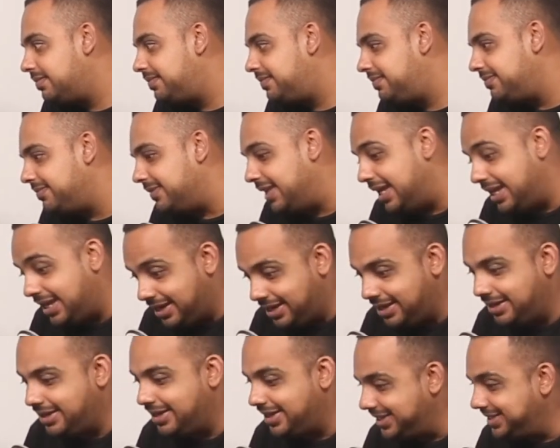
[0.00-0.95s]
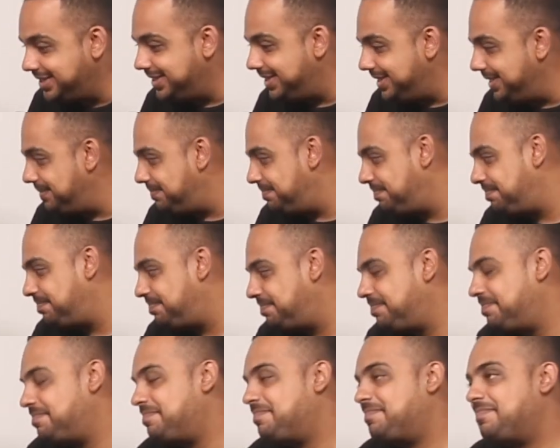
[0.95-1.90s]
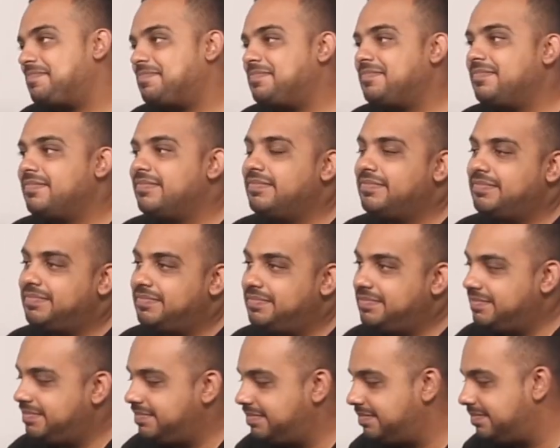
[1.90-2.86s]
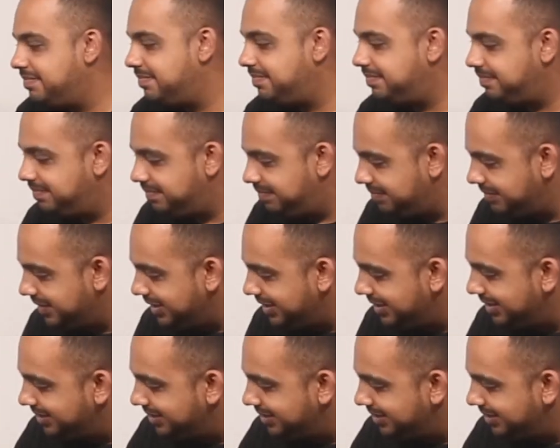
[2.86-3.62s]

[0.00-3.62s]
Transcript: (silent)